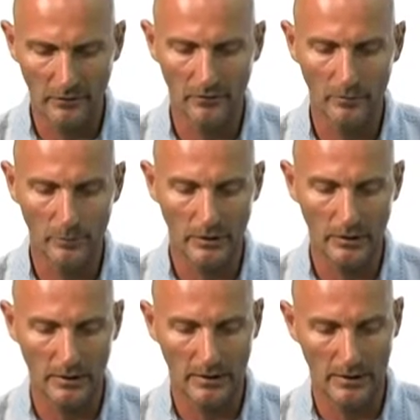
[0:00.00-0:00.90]
a
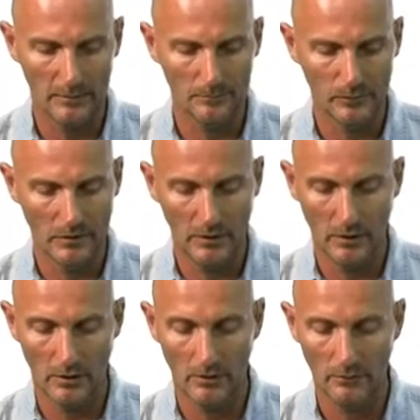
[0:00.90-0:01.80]
simple um, you
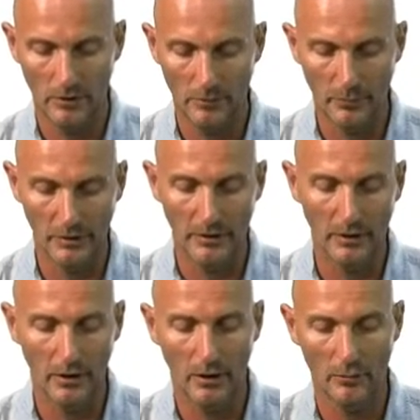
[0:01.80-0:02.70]
know uh,
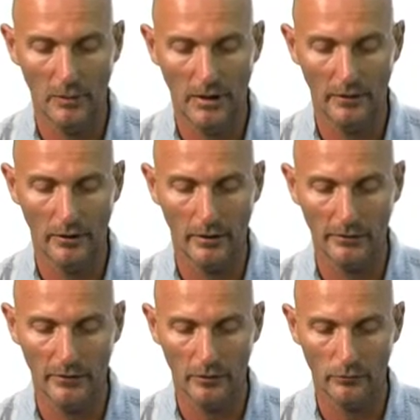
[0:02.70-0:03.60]
building here by the
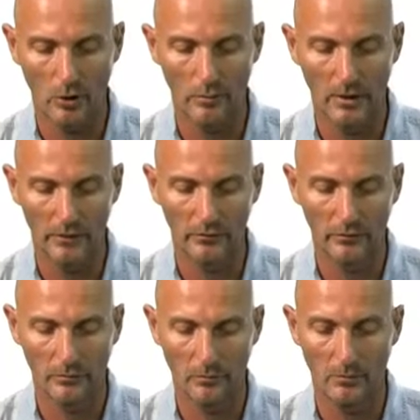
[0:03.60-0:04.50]
architect Robert
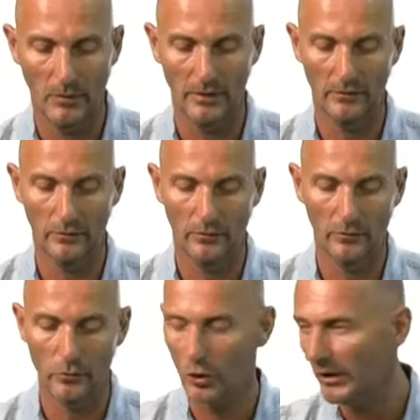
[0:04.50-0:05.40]

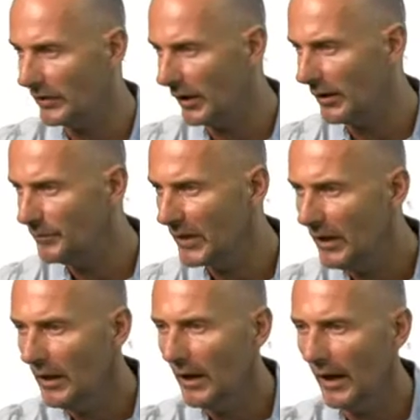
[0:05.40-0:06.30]
Matsushita.
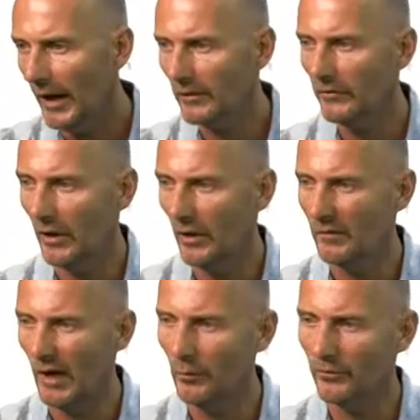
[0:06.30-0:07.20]
And uh,
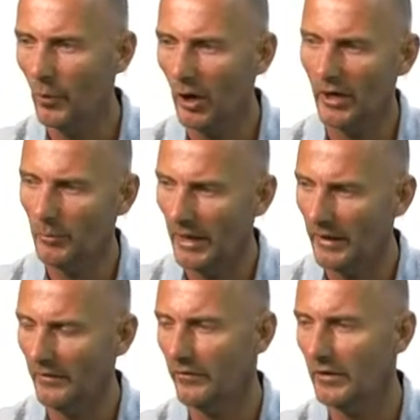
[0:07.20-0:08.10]
I was walking by
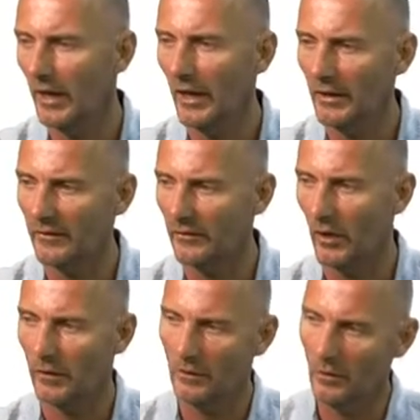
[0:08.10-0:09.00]
yesterday, and I
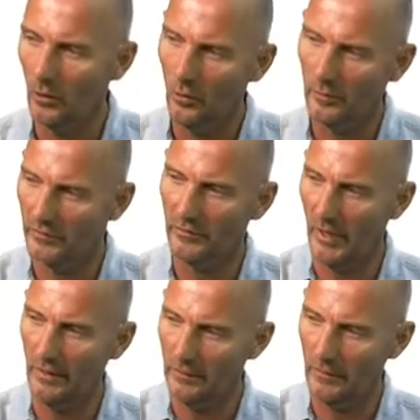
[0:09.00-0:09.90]
saw the low
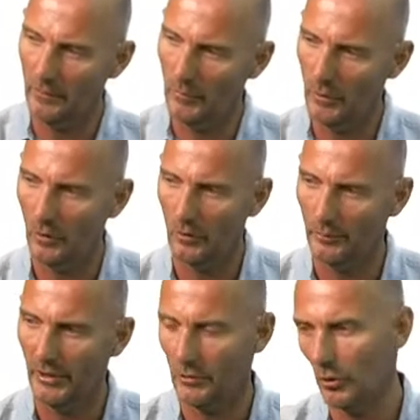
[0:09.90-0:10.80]
sun in the lower
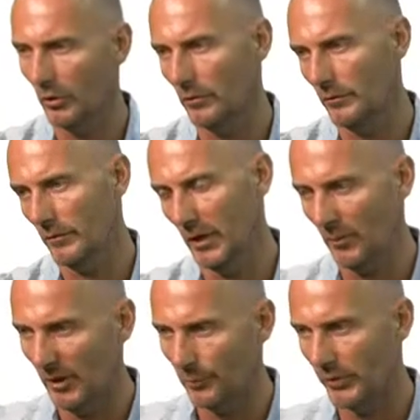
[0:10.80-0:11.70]
picture
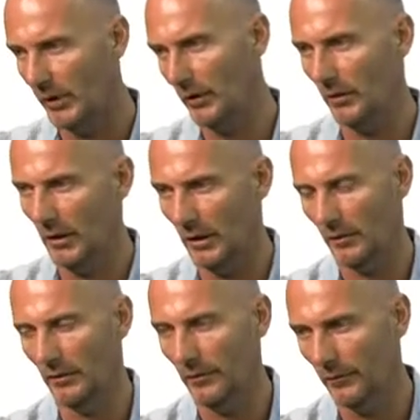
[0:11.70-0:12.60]
coming pretty,
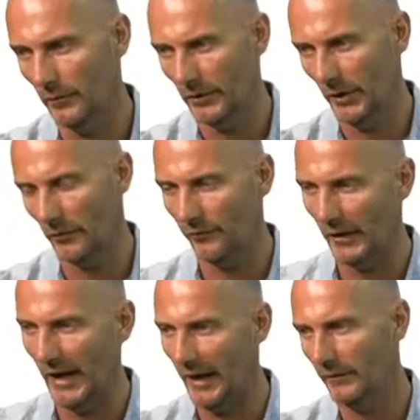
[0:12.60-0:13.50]
uh, you know,
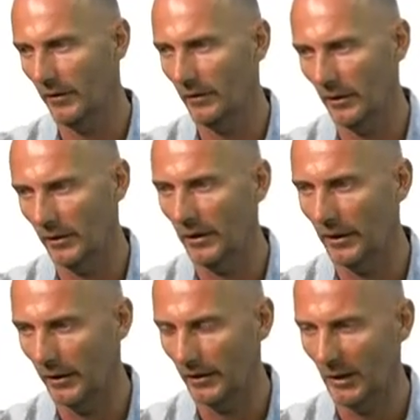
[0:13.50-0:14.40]
flat and, and
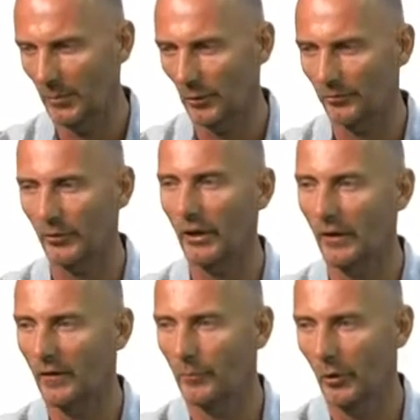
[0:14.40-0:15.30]
heating it up. I was reading
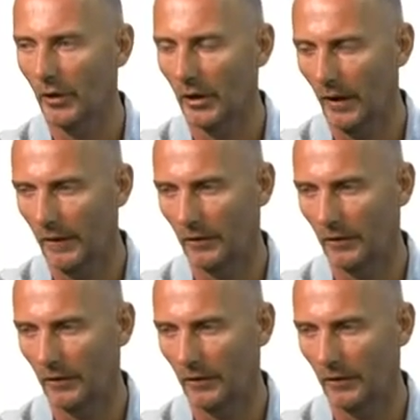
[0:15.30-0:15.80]
in the book again; they